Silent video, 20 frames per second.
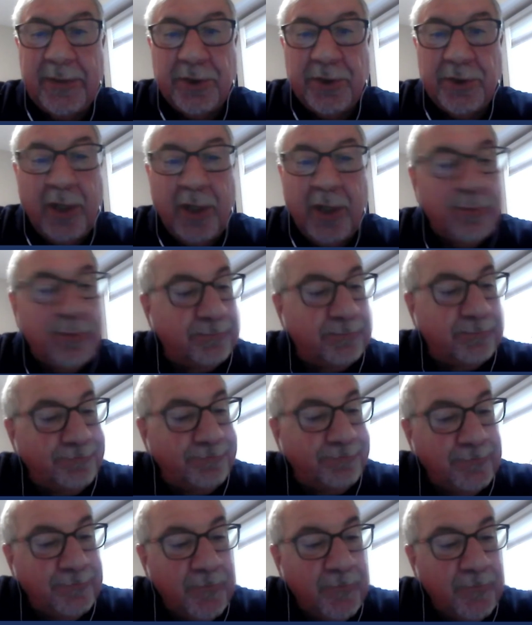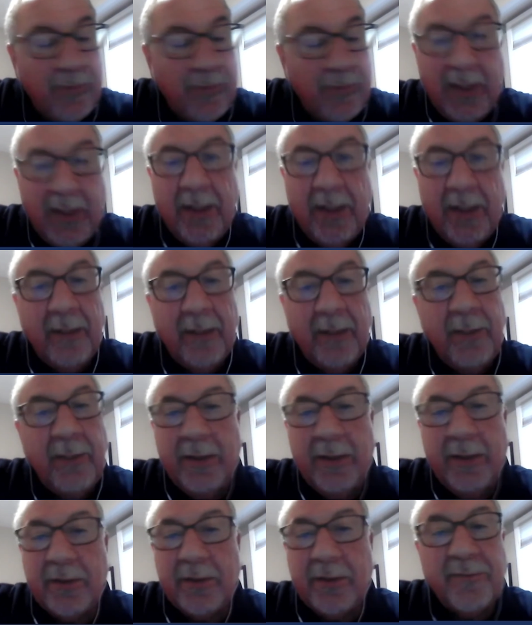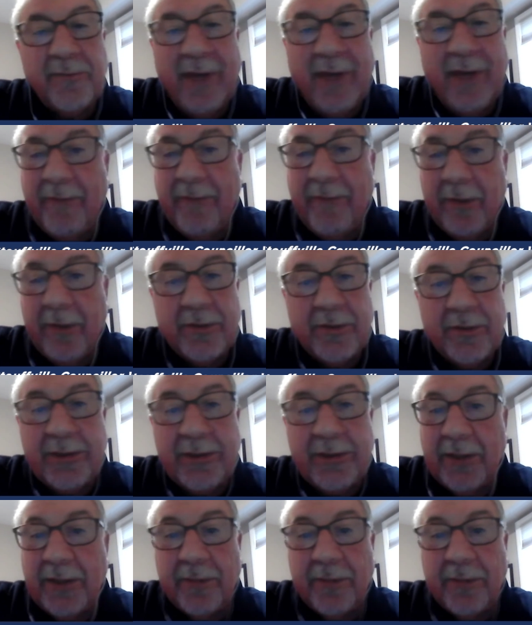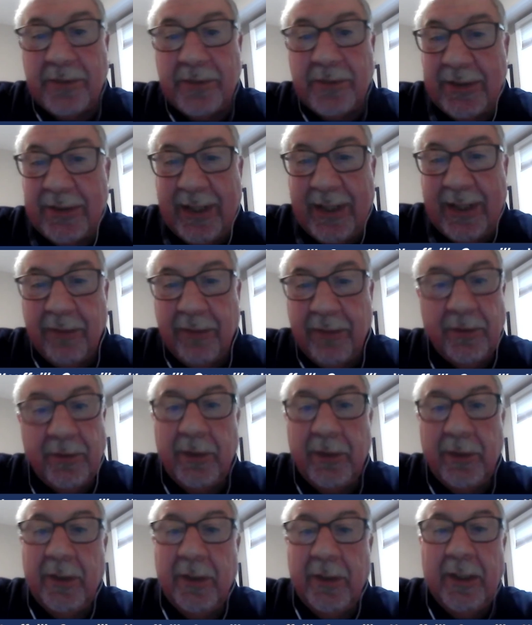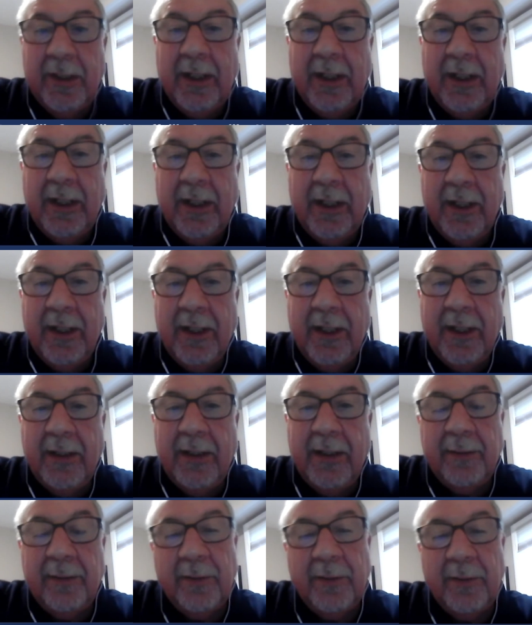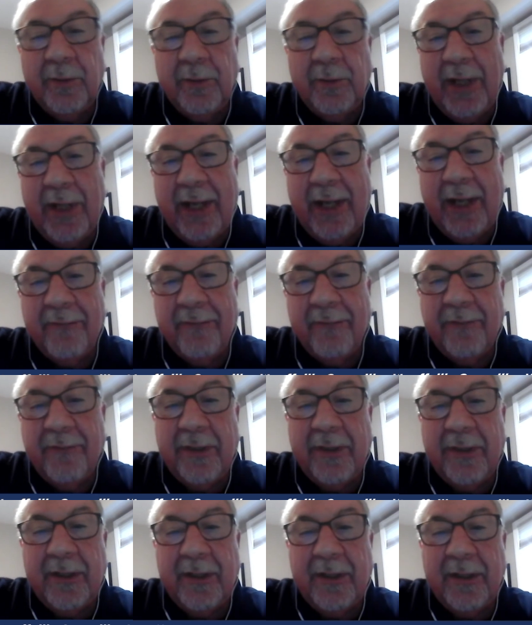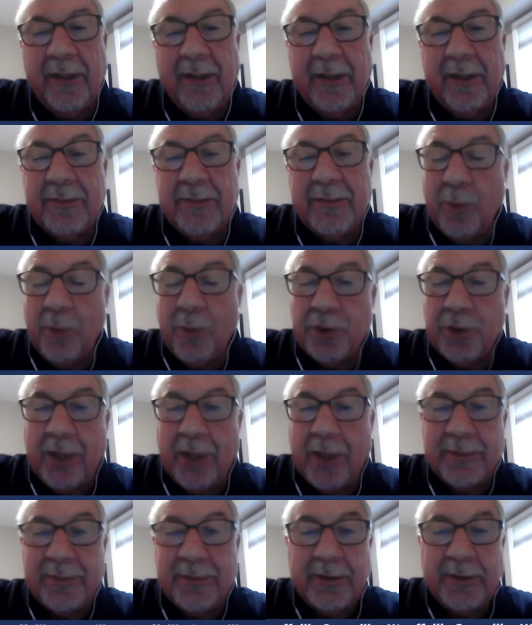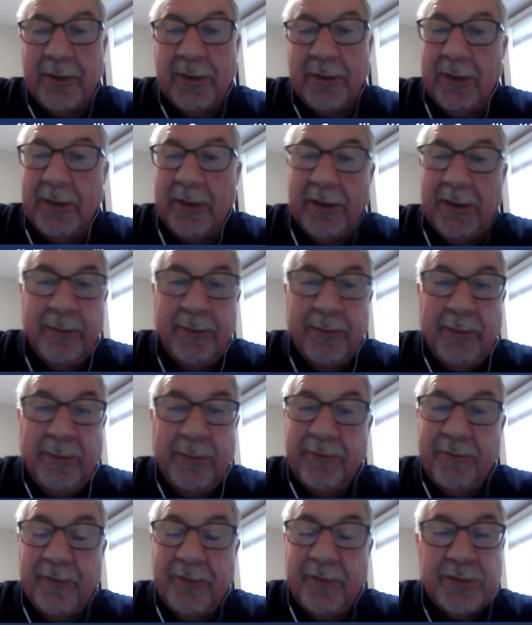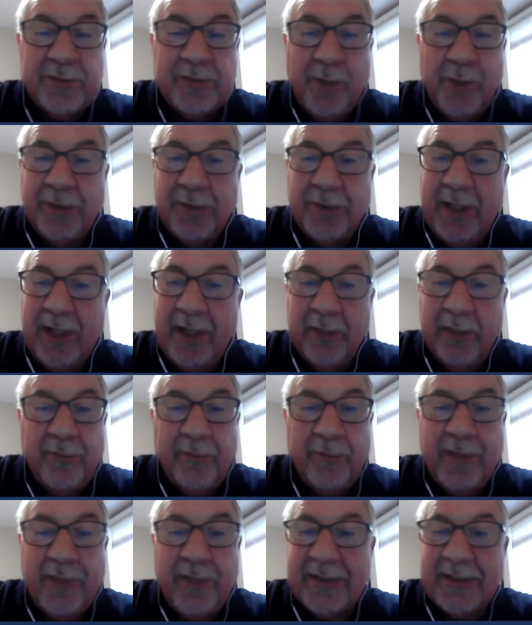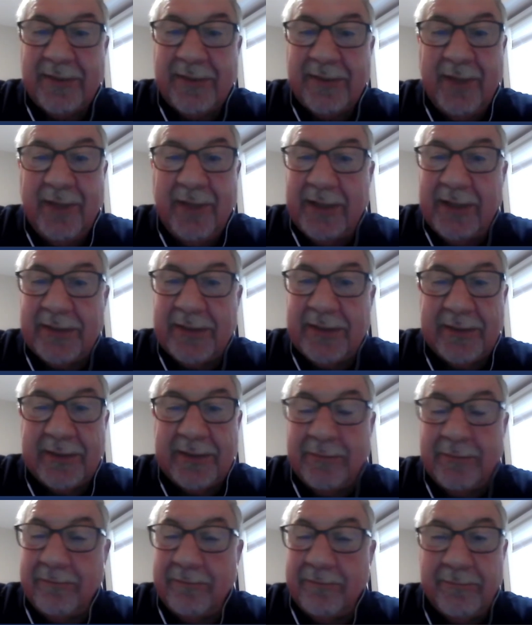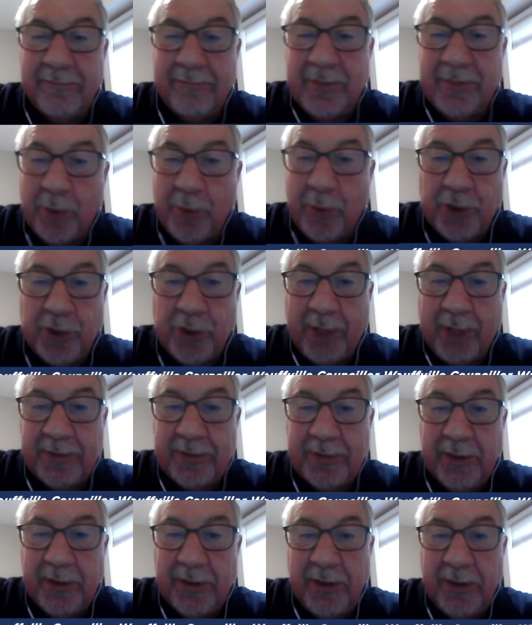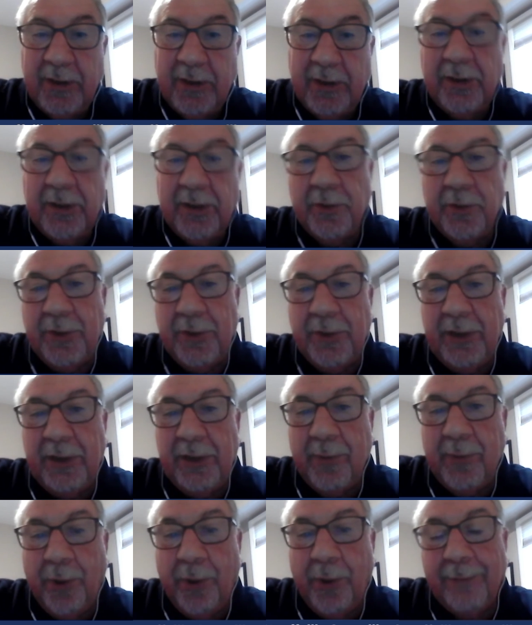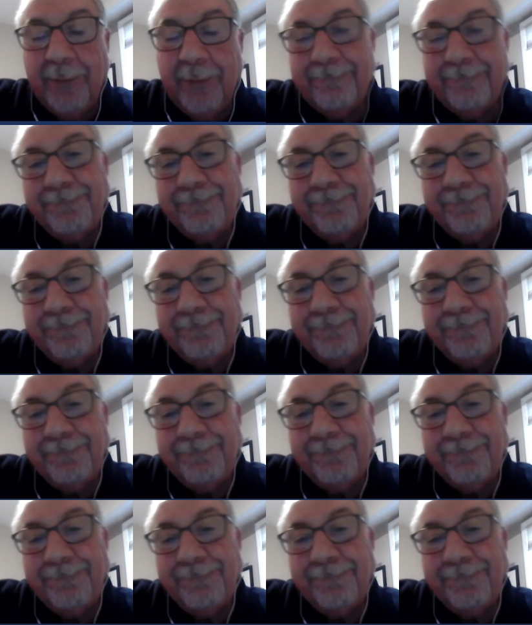shop, I mean, there's 6 others in town. We have smoke shops. I mean, for a small town, we've got 7, 8 smoke shops. Do we need more?